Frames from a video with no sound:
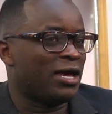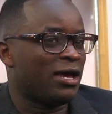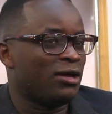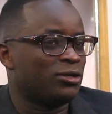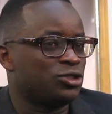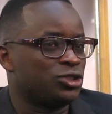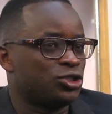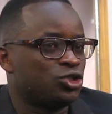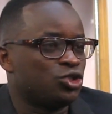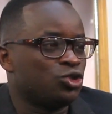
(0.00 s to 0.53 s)

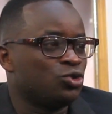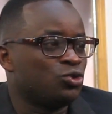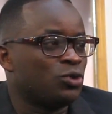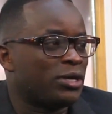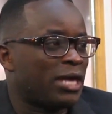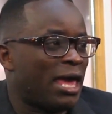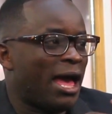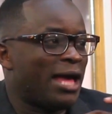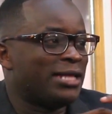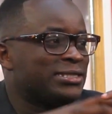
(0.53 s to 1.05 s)
like, did
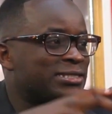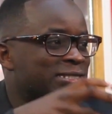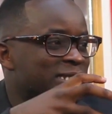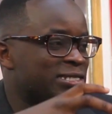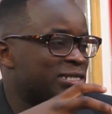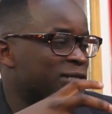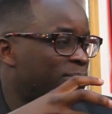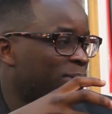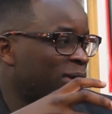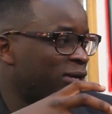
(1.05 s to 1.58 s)
you
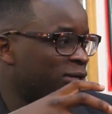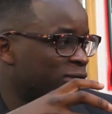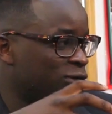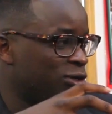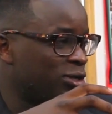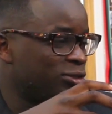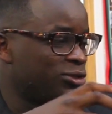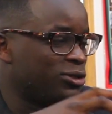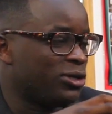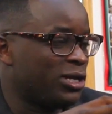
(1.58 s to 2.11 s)
anticipate,
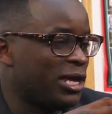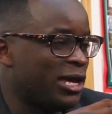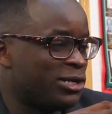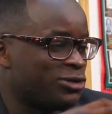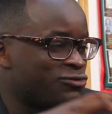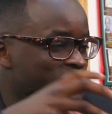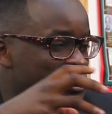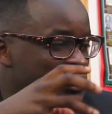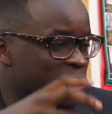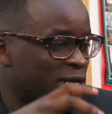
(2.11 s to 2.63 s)
you know, like
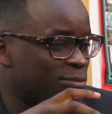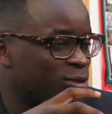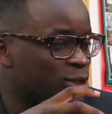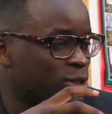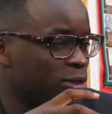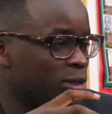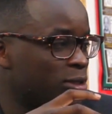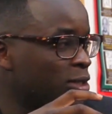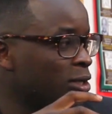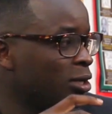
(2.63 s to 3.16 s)
the
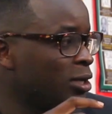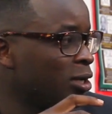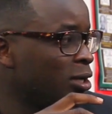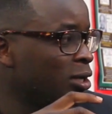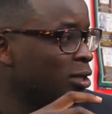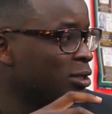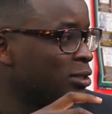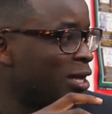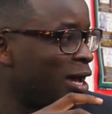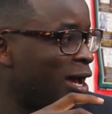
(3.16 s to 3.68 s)
reception
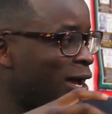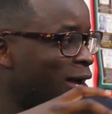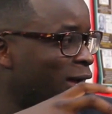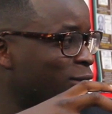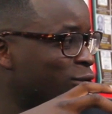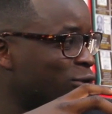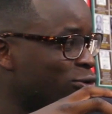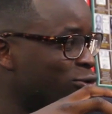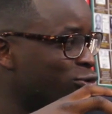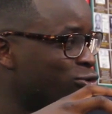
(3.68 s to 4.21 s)
that
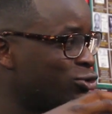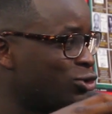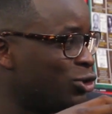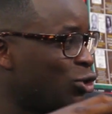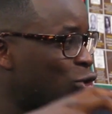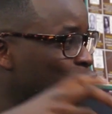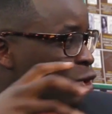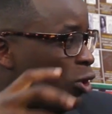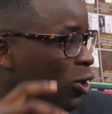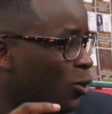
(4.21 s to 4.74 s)
you
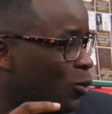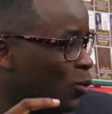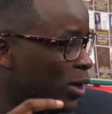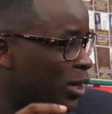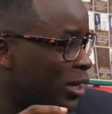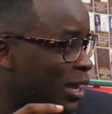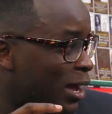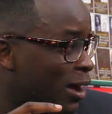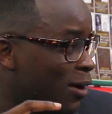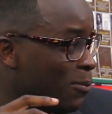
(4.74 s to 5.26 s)
know, got
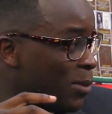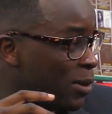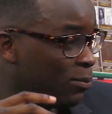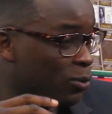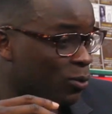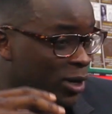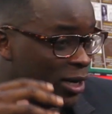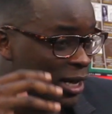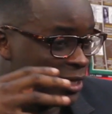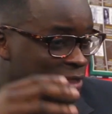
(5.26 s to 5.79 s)
when like I
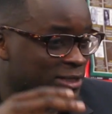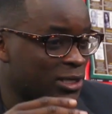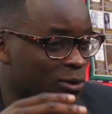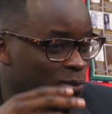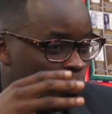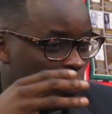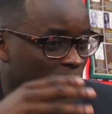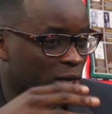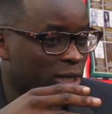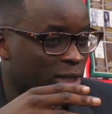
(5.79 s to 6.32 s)
remember when
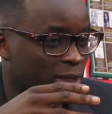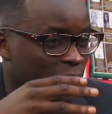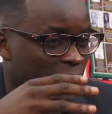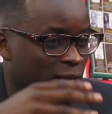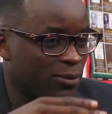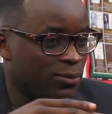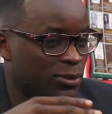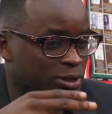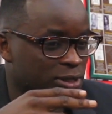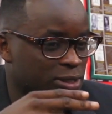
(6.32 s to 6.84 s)
SN1
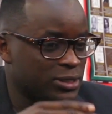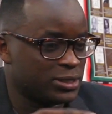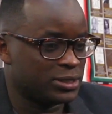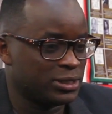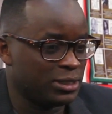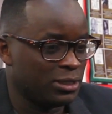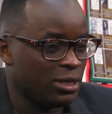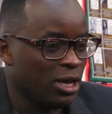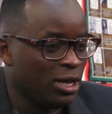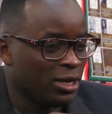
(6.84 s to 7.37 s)
came into the
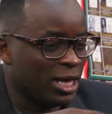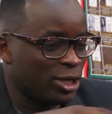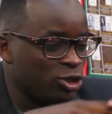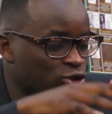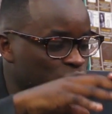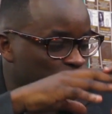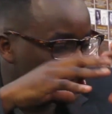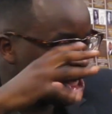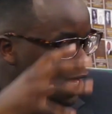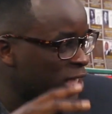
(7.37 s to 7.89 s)
scene, like
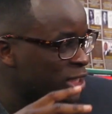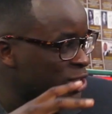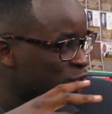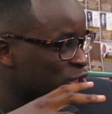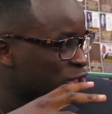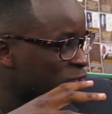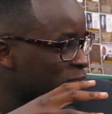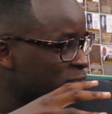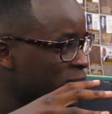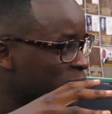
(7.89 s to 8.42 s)
you
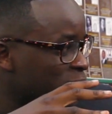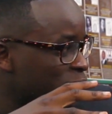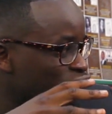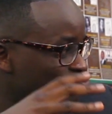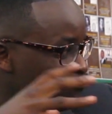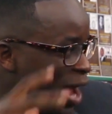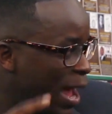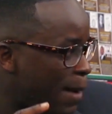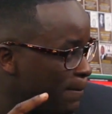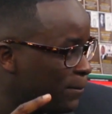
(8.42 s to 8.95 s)
changed yeah.
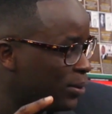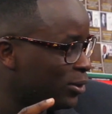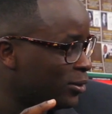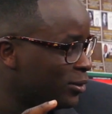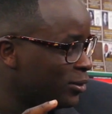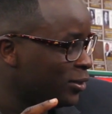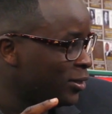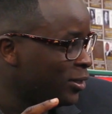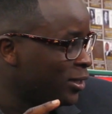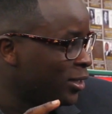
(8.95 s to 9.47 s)
rap
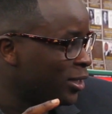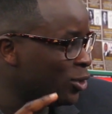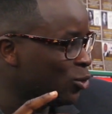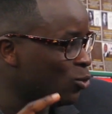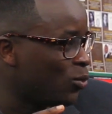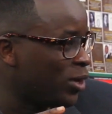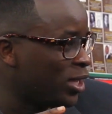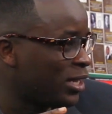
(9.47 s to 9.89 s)
yeah. in a